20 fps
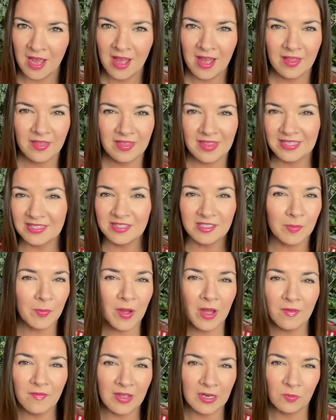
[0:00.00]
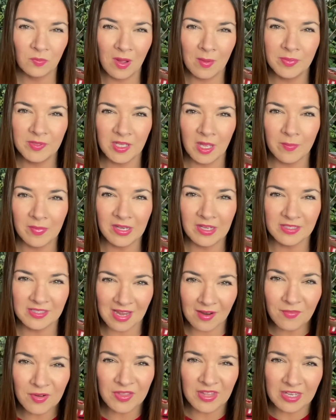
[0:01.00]
this is the perfect website because
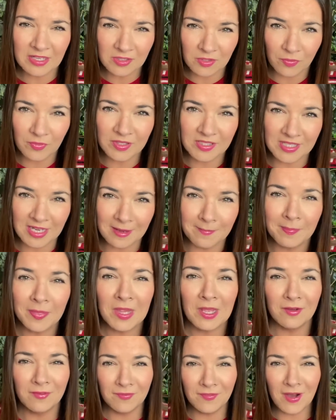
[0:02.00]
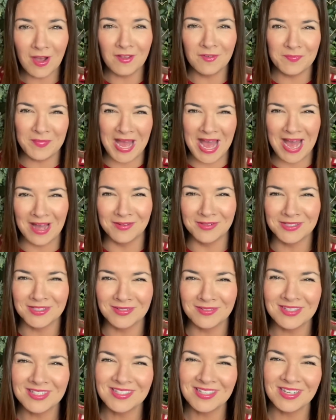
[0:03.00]
everything is obviously £5, so
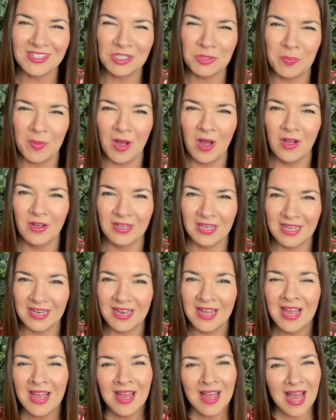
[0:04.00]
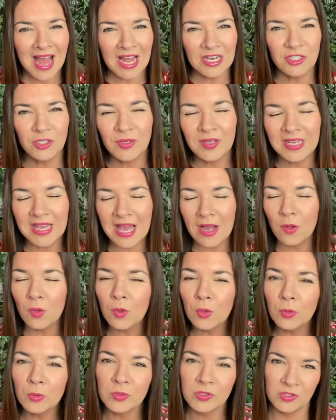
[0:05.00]
it's such a bargain and you can get
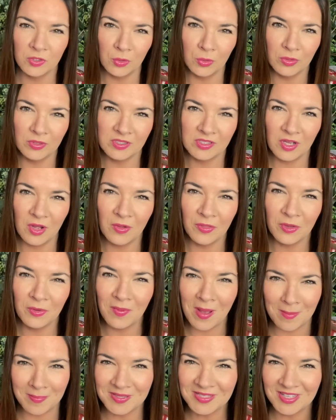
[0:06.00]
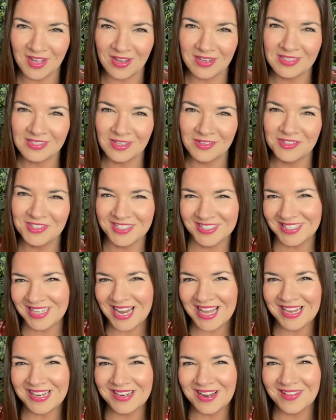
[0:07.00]
all sorts on the website. So just to
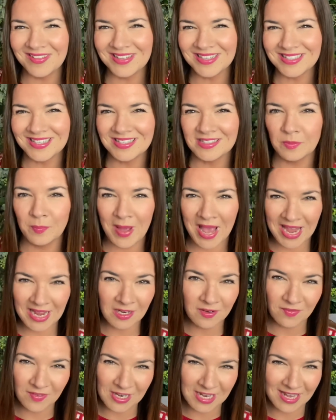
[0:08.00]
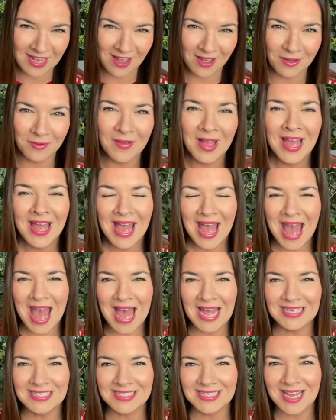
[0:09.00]
let you know, this is a paid video
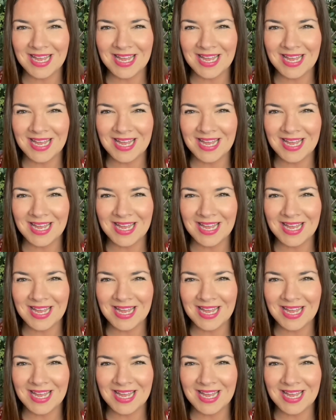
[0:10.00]
and